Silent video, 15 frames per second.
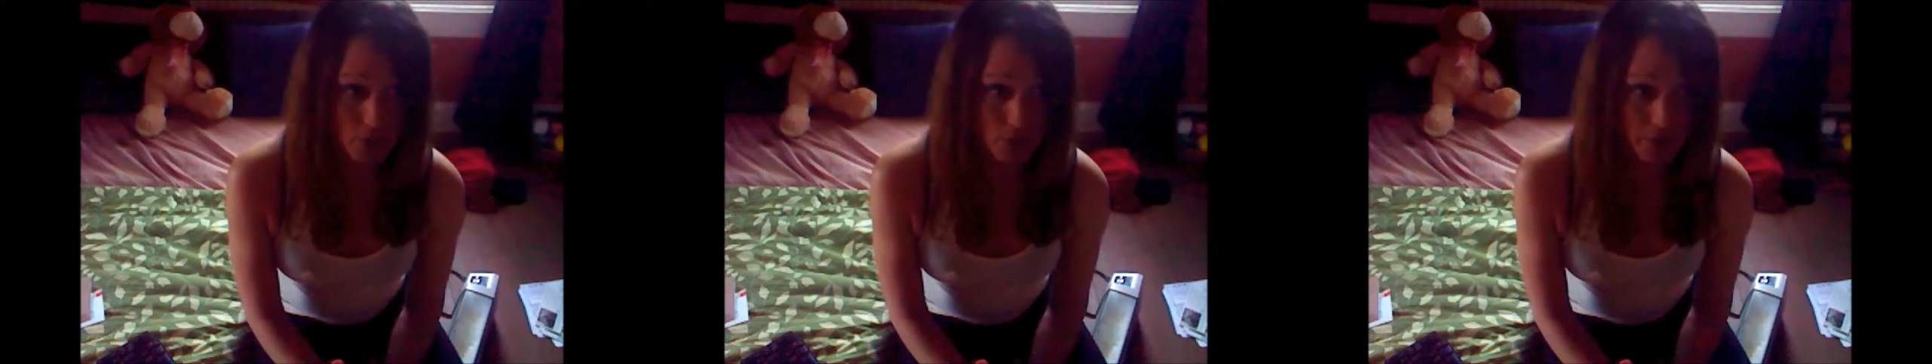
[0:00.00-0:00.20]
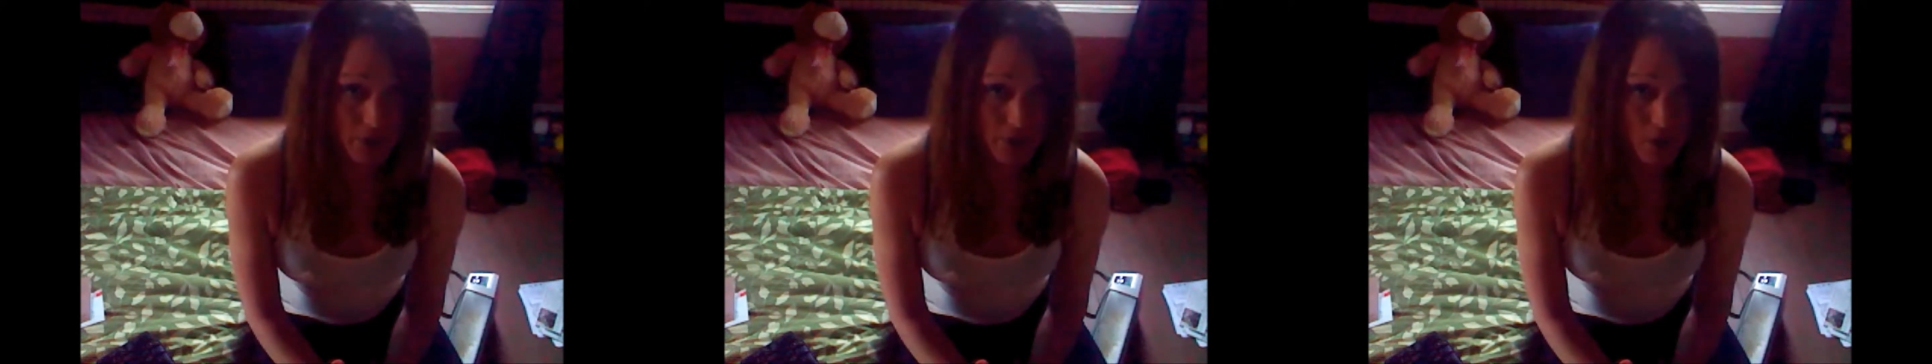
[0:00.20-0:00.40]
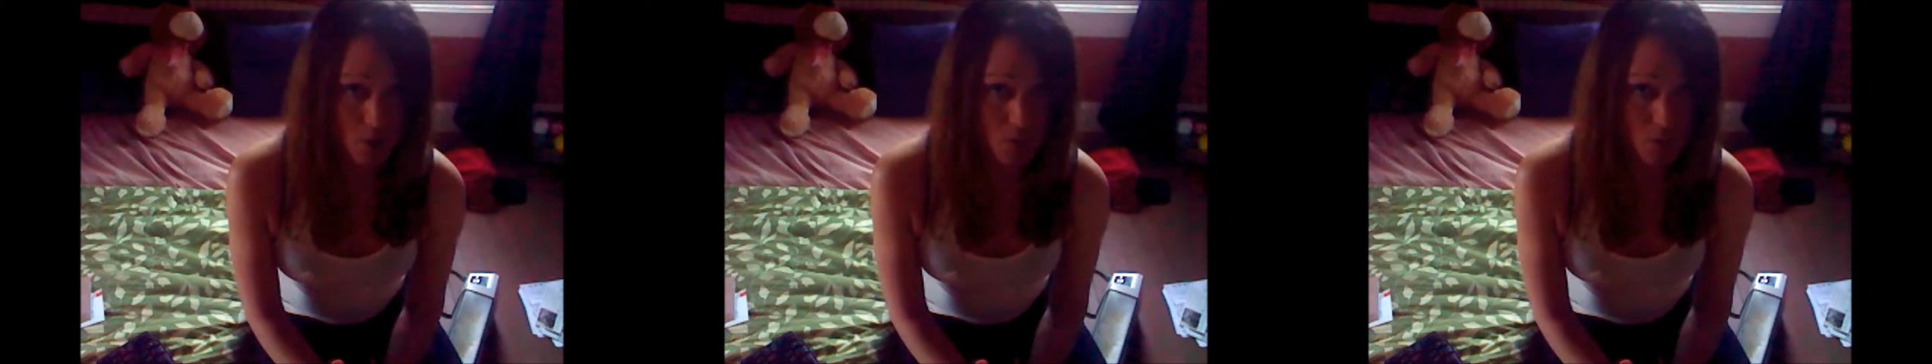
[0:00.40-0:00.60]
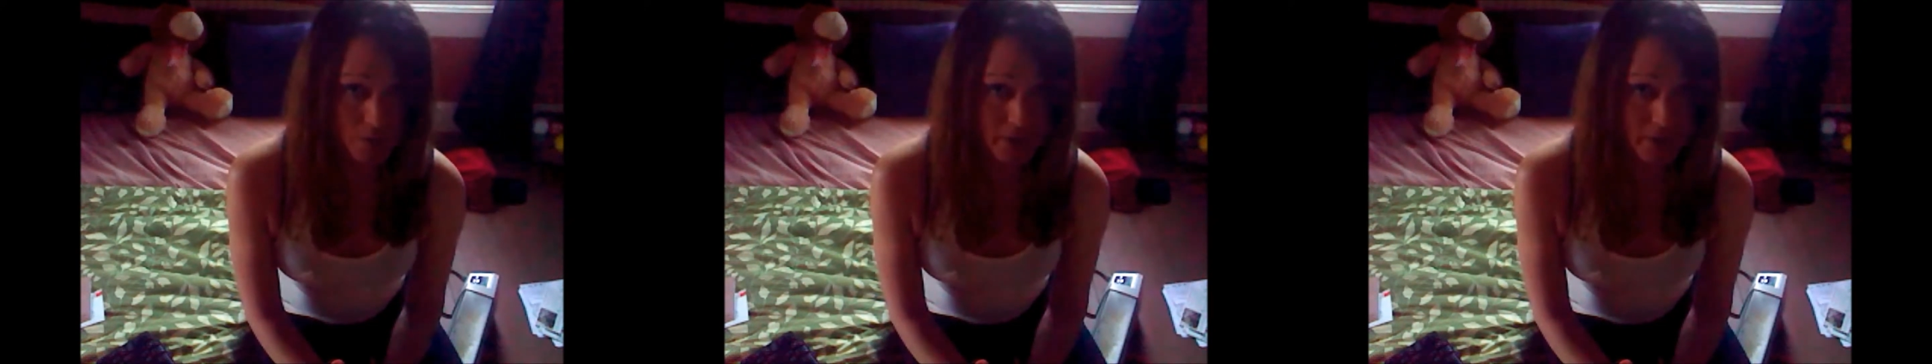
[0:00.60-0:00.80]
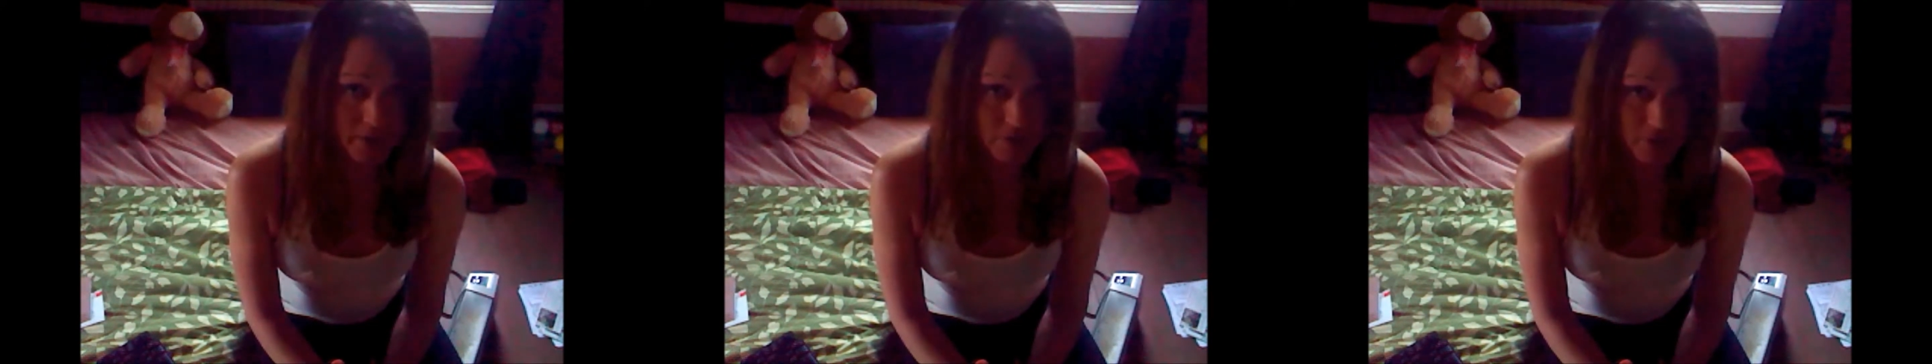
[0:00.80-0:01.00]
their own
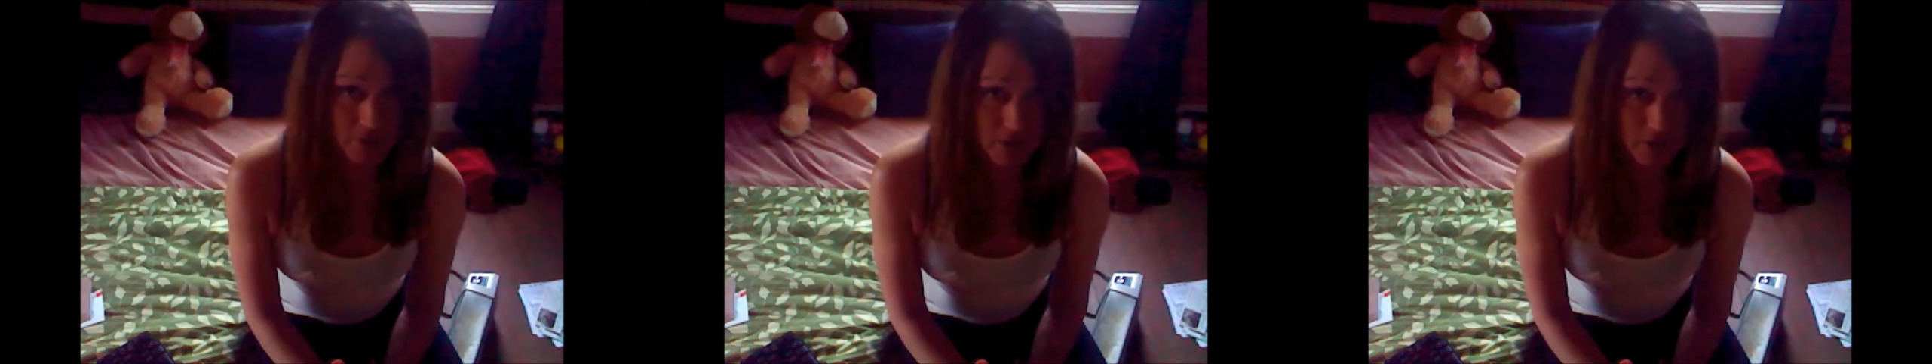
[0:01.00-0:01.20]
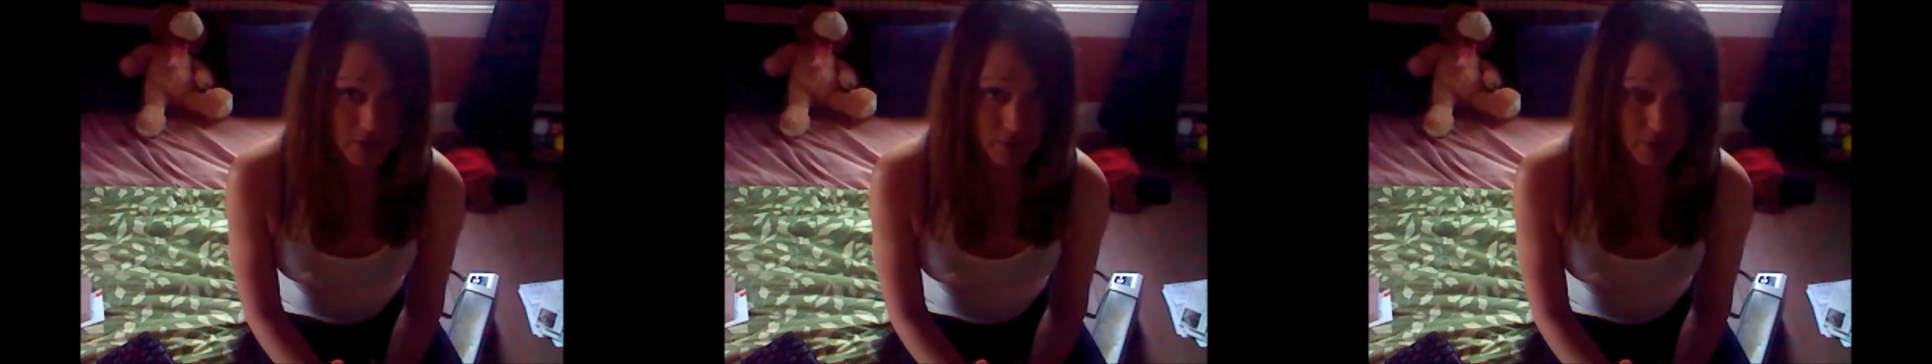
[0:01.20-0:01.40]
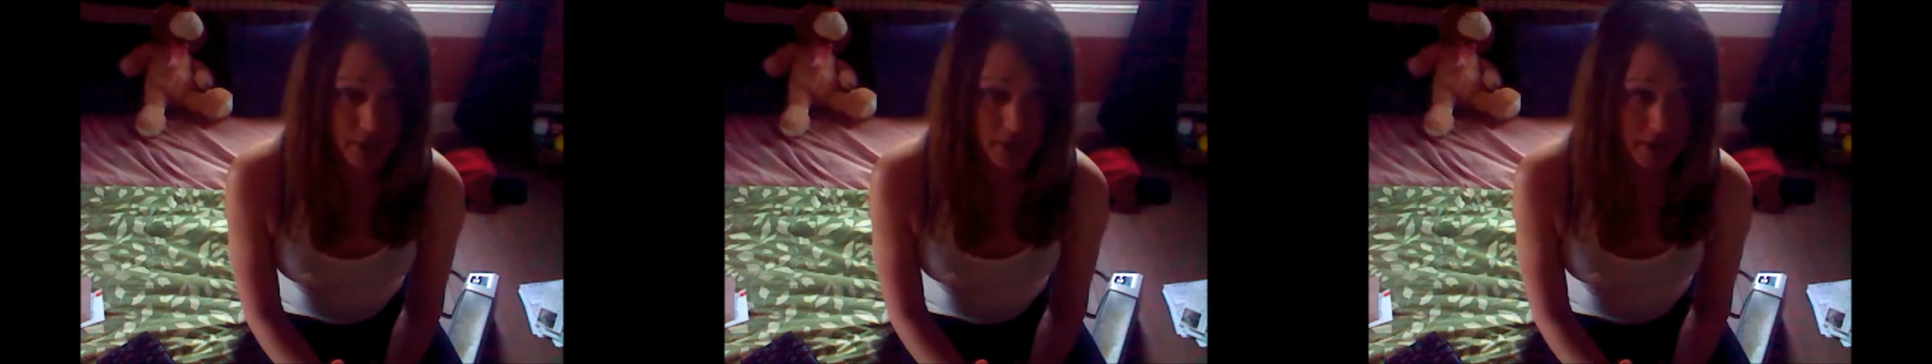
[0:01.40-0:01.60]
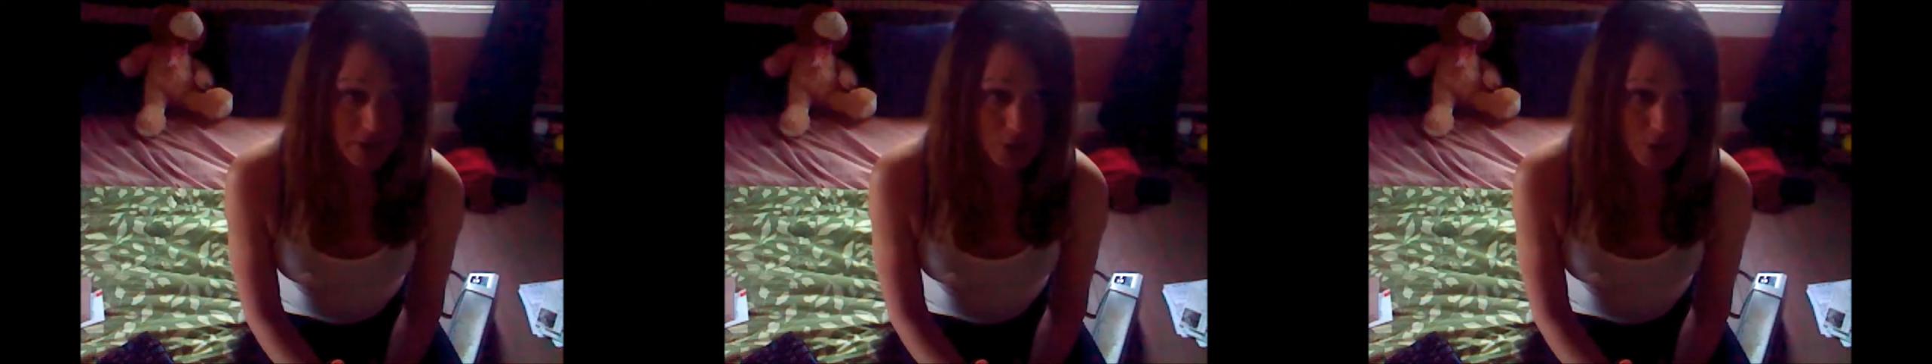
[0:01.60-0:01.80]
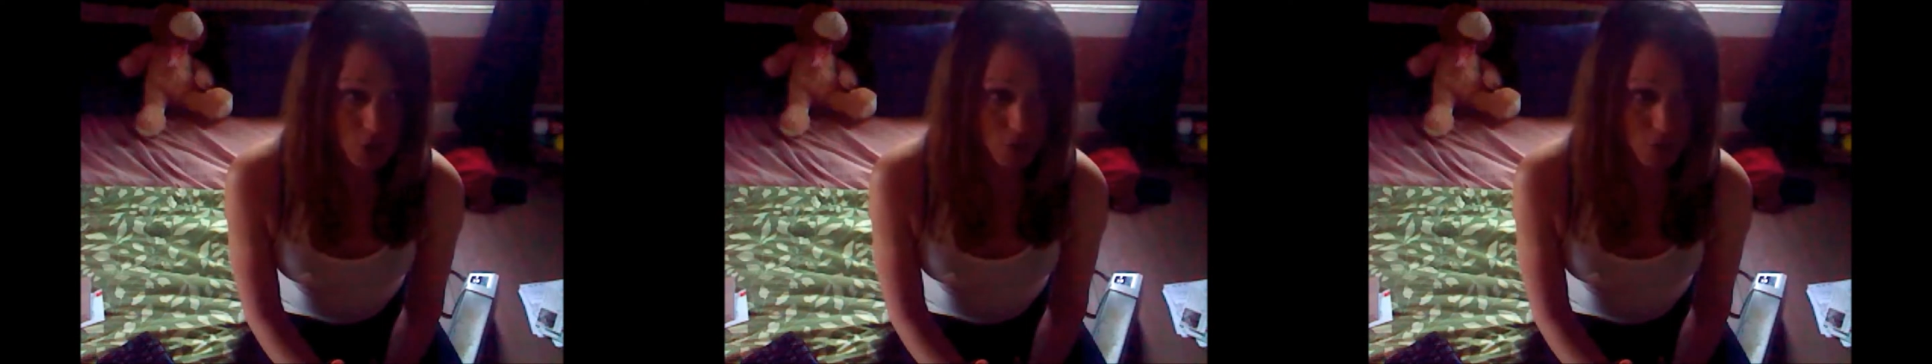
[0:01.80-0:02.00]
benefit. They
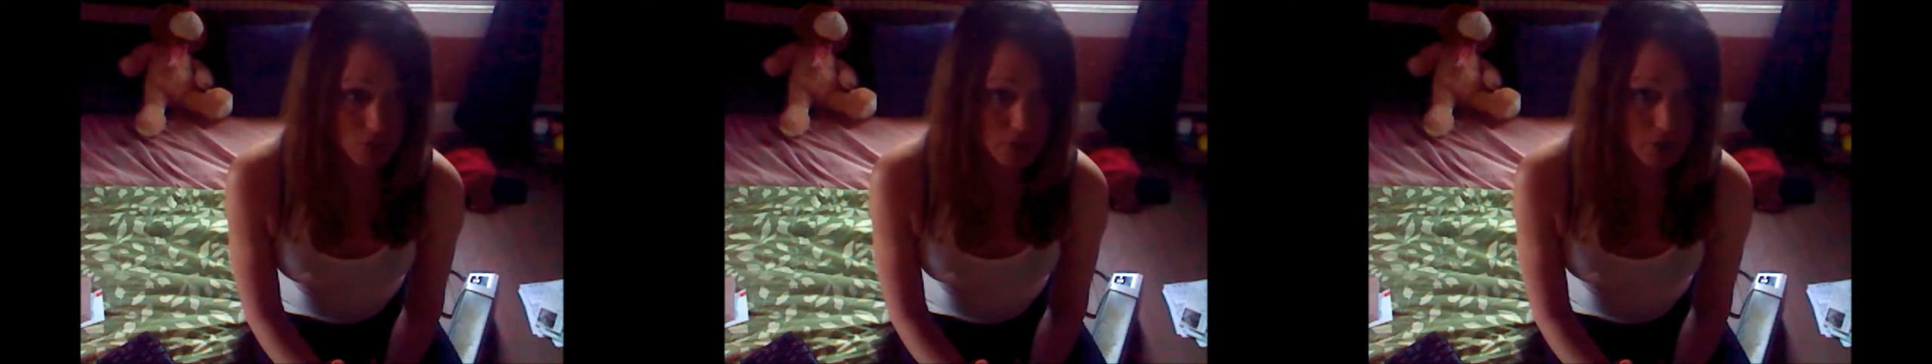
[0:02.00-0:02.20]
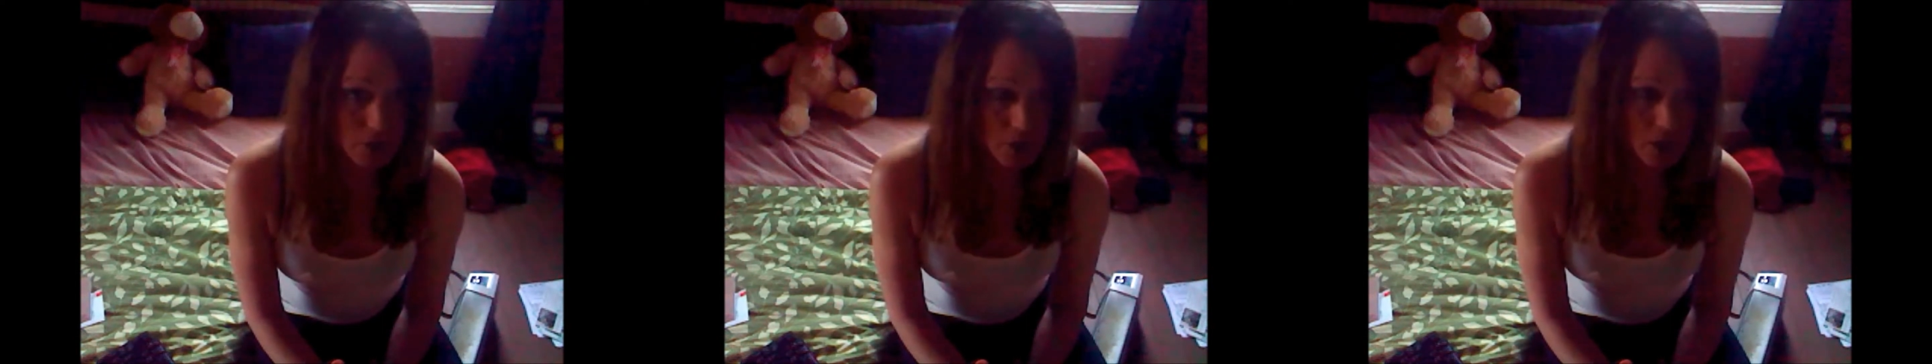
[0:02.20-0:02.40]
don't.